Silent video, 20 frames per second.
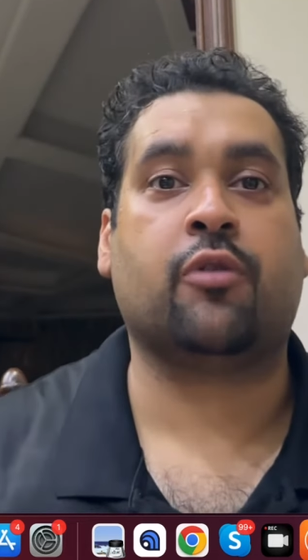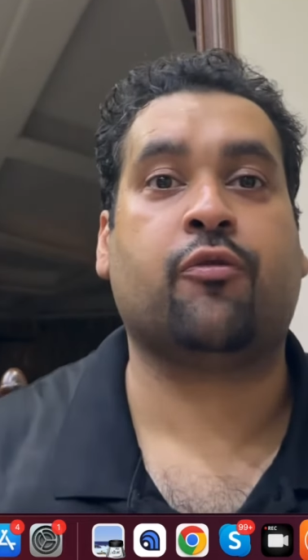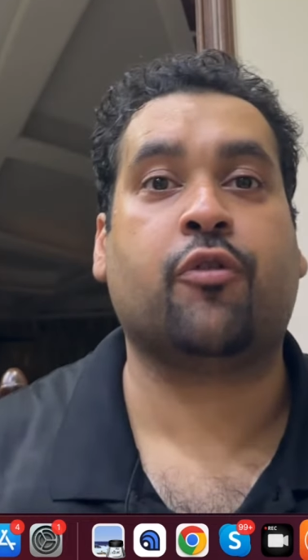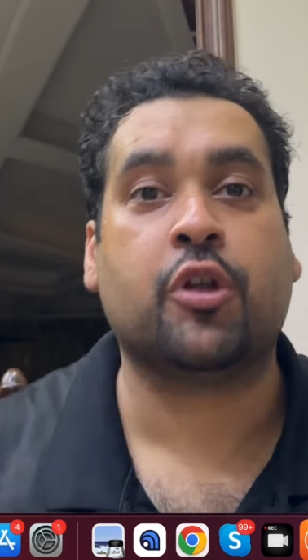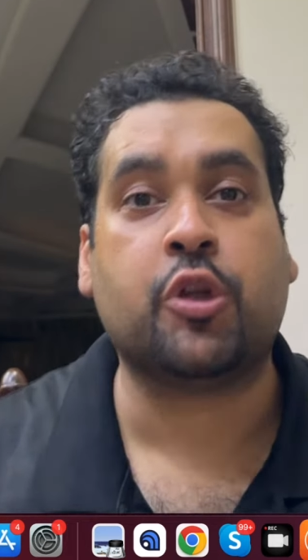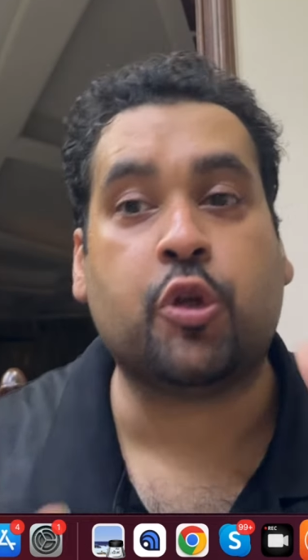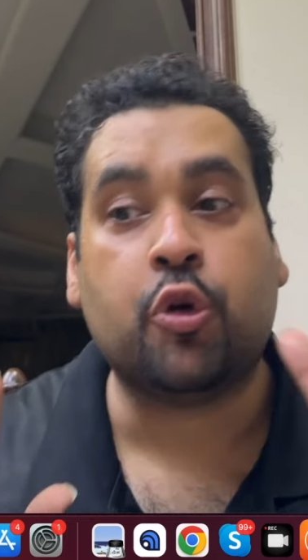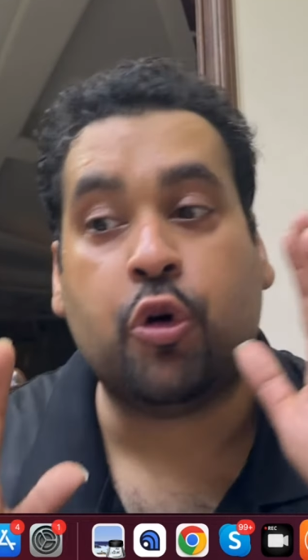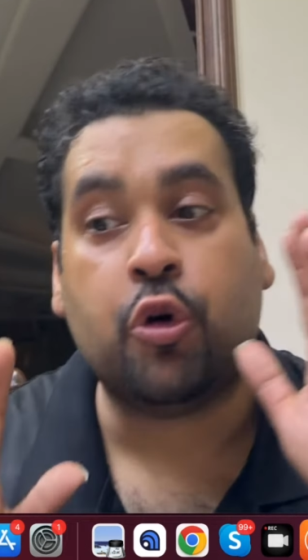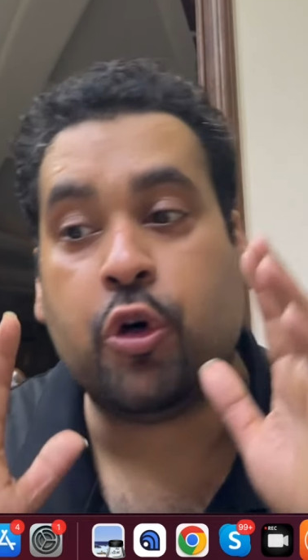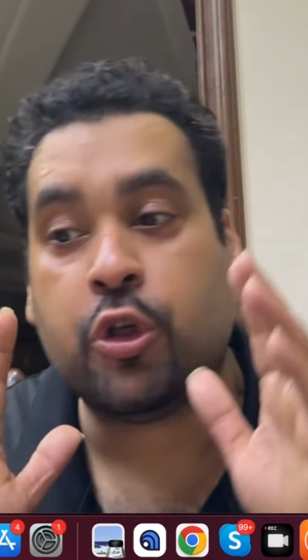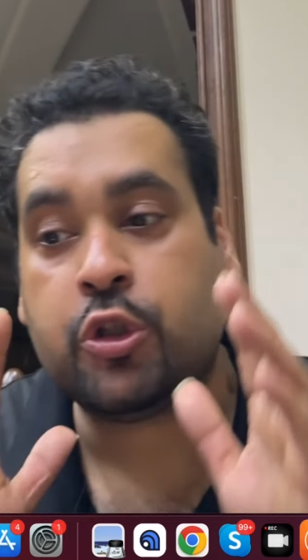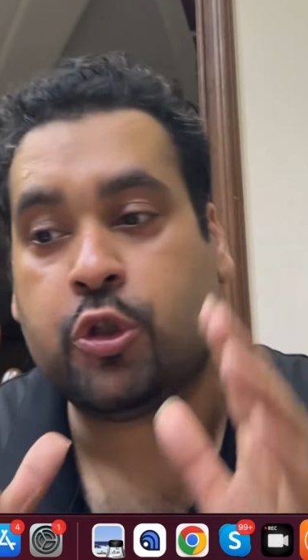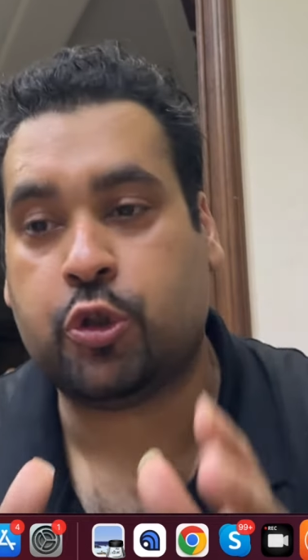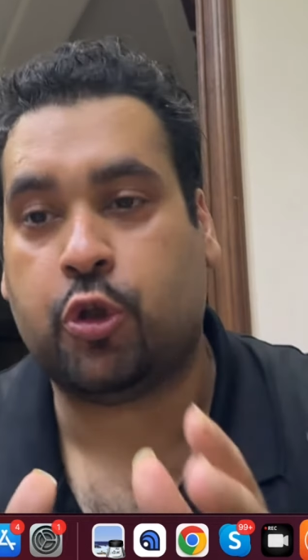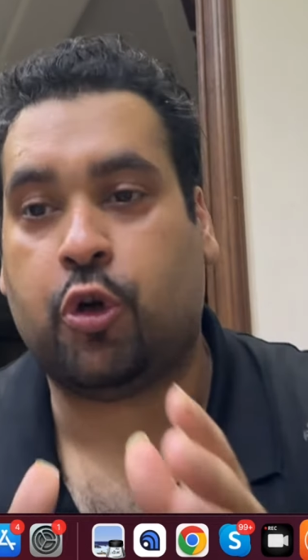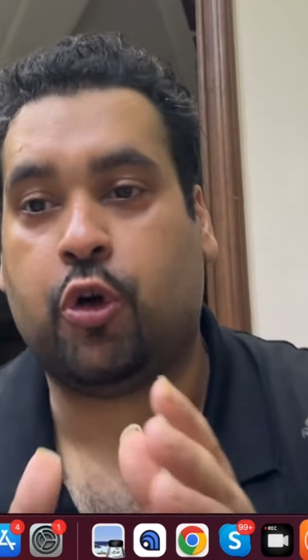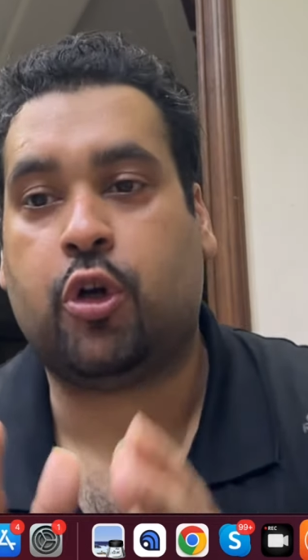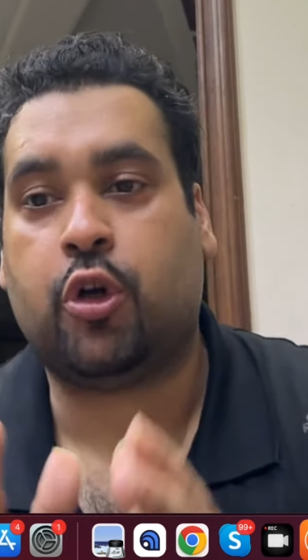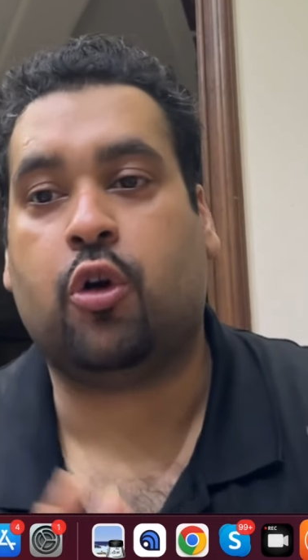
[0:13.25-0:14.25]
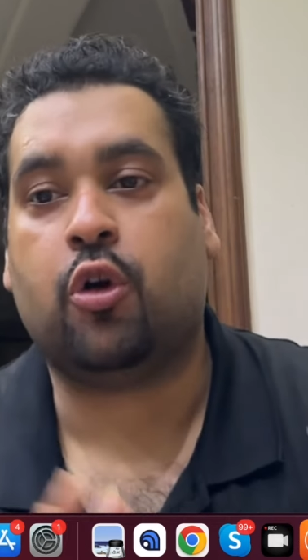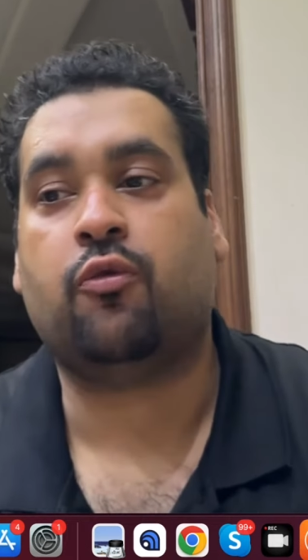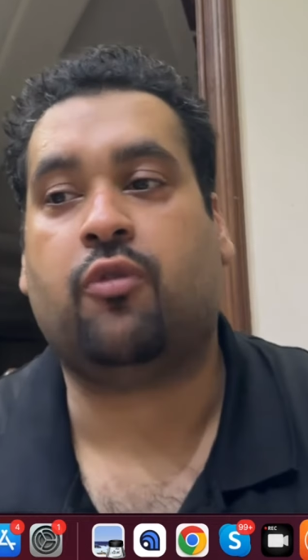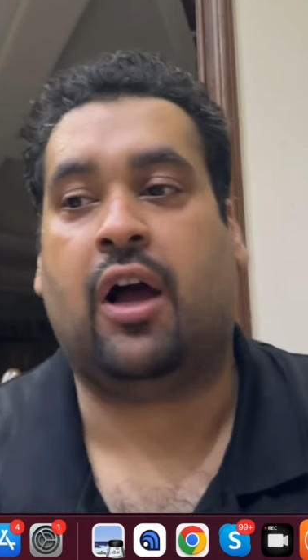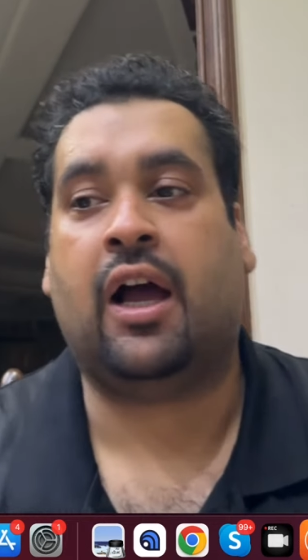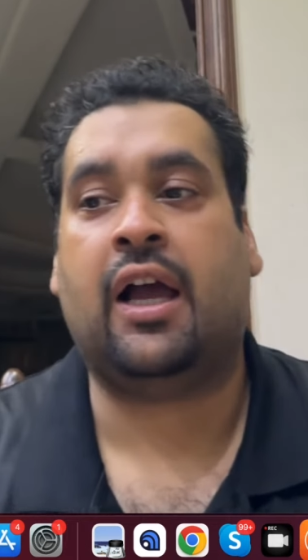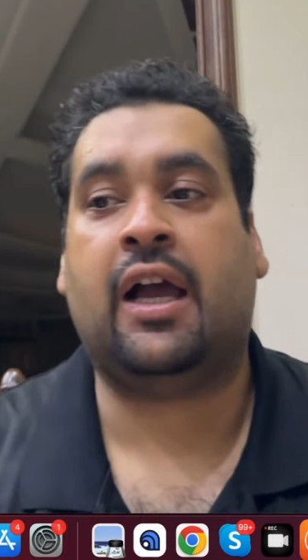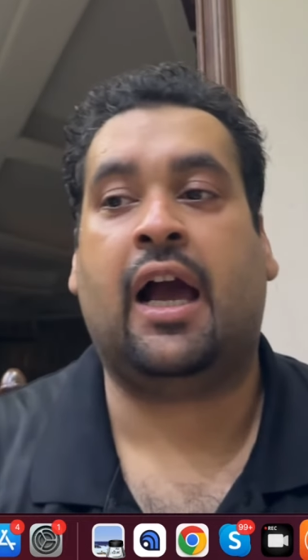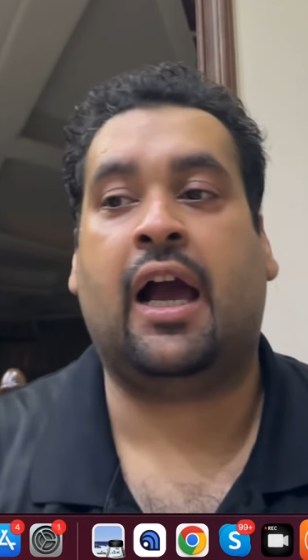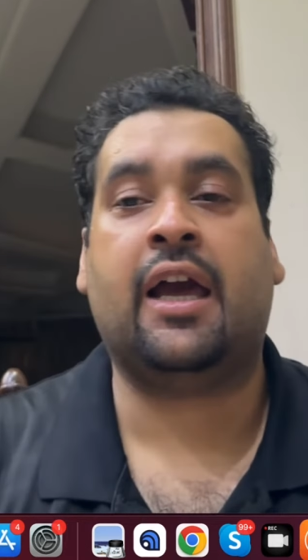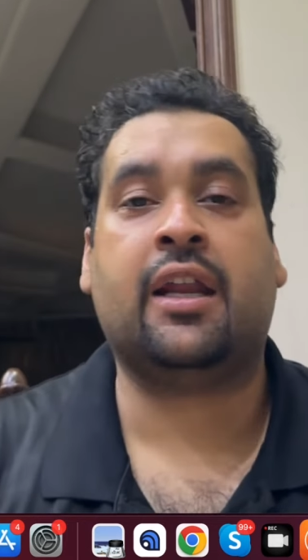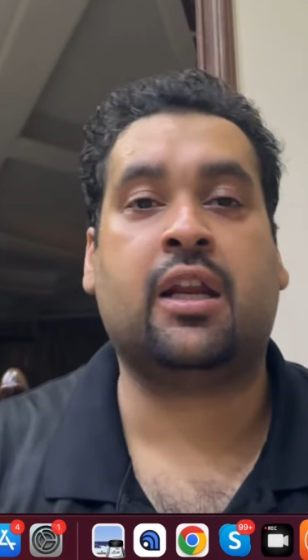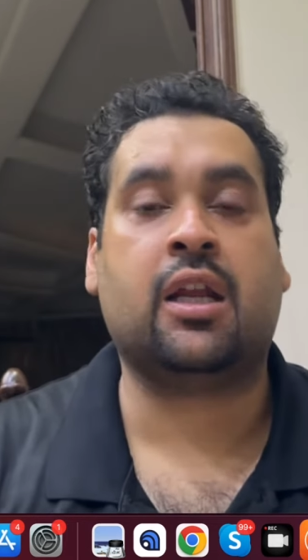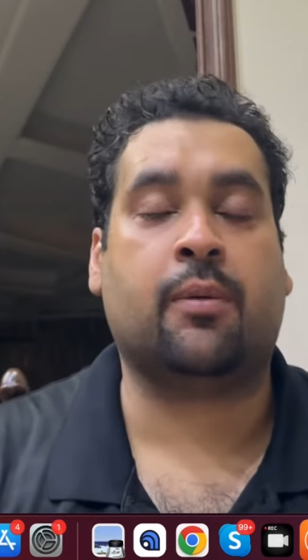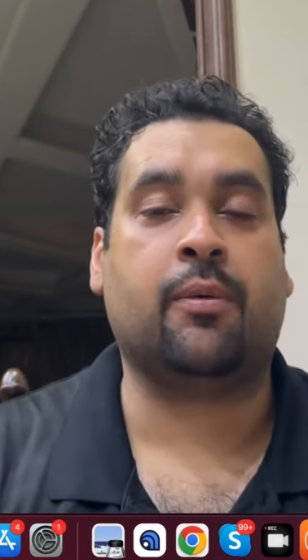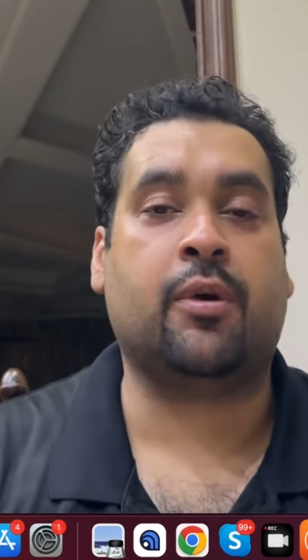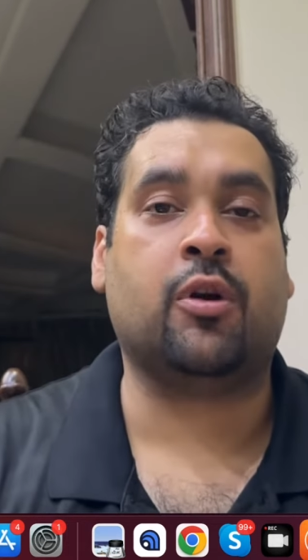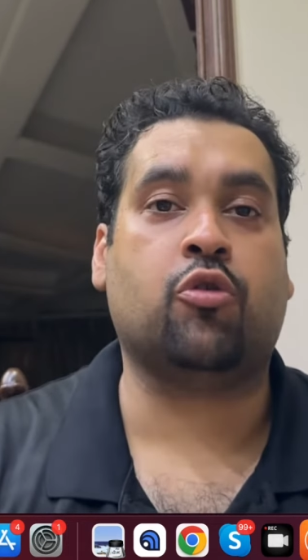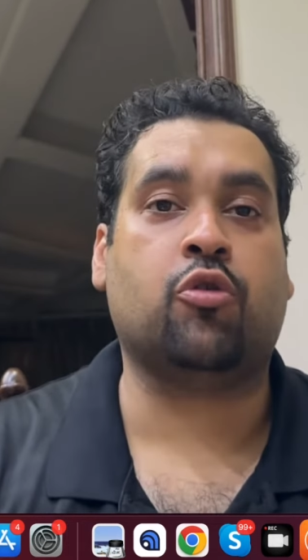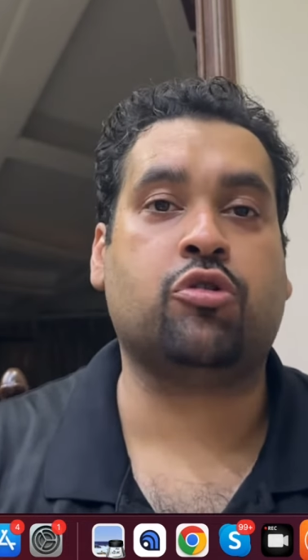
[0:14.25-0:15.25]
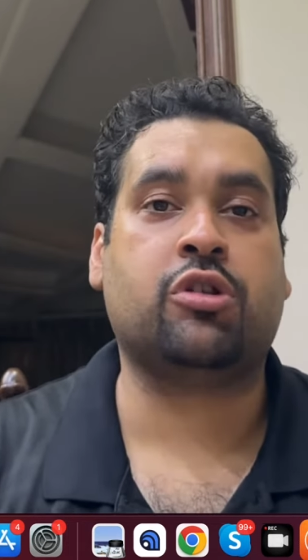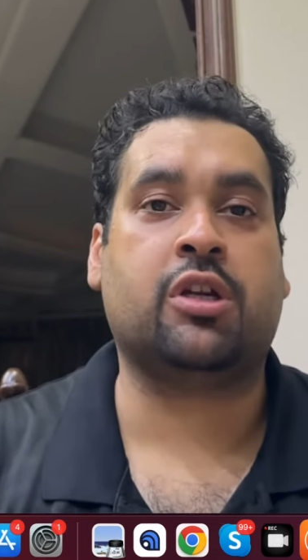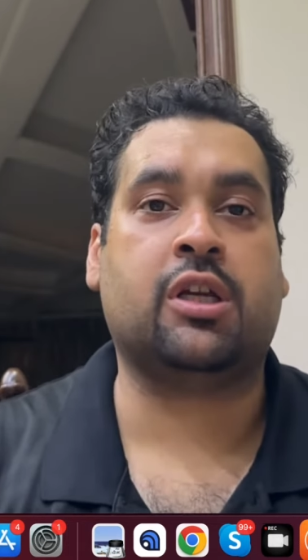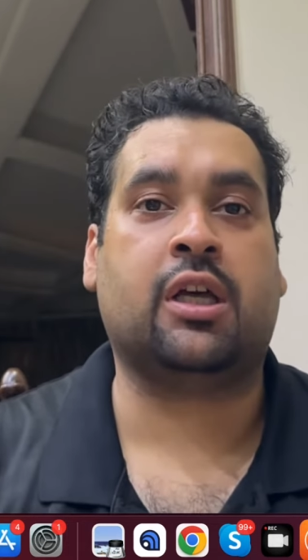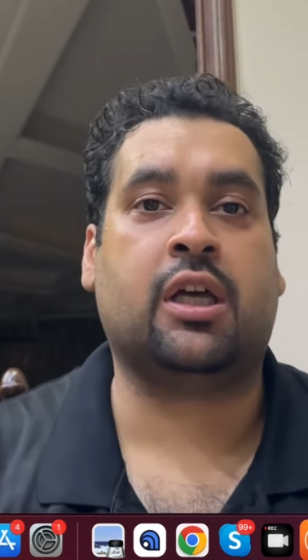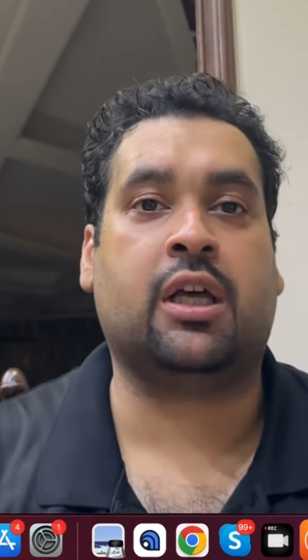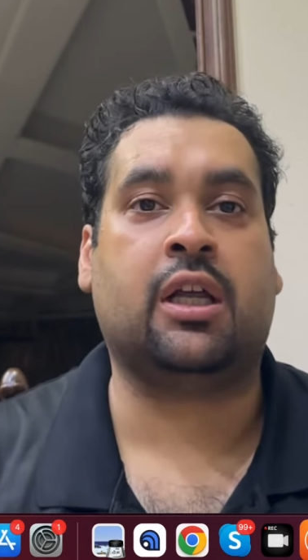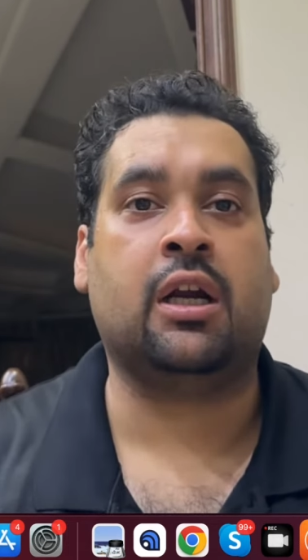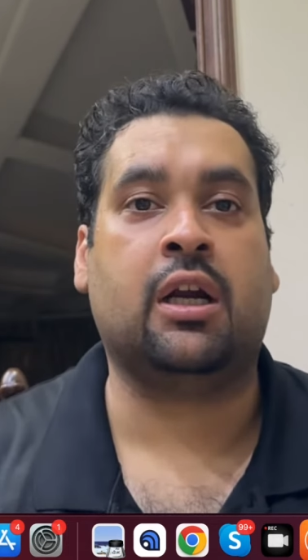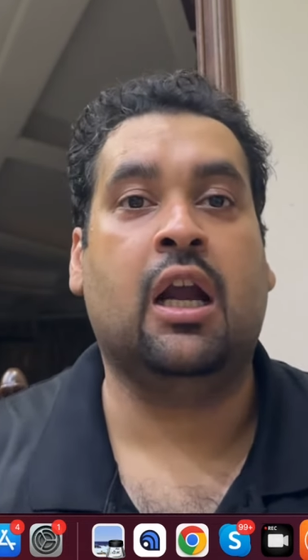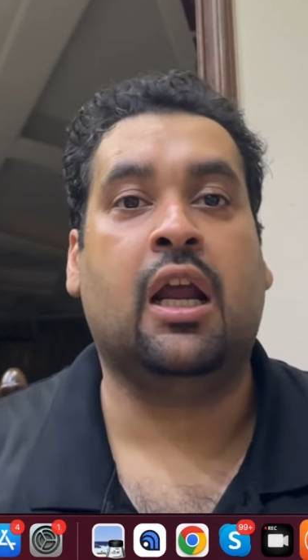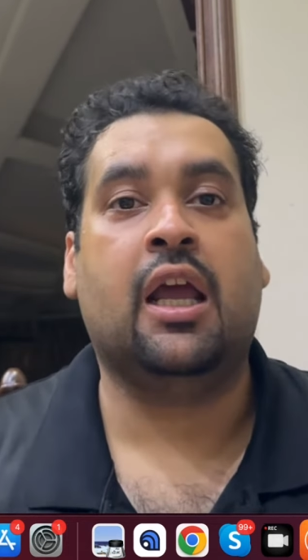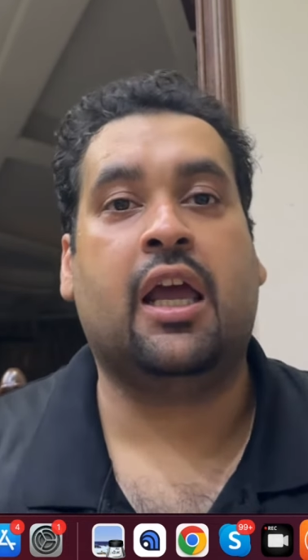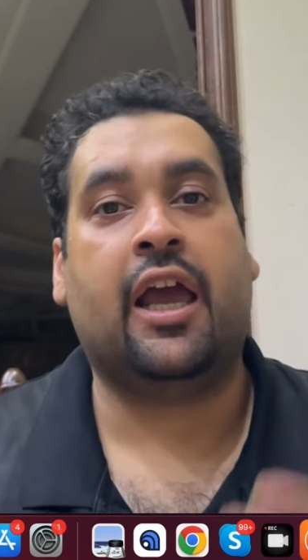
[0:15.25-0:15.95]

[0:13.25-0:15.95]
For those who don't know why I recommend Hostinger,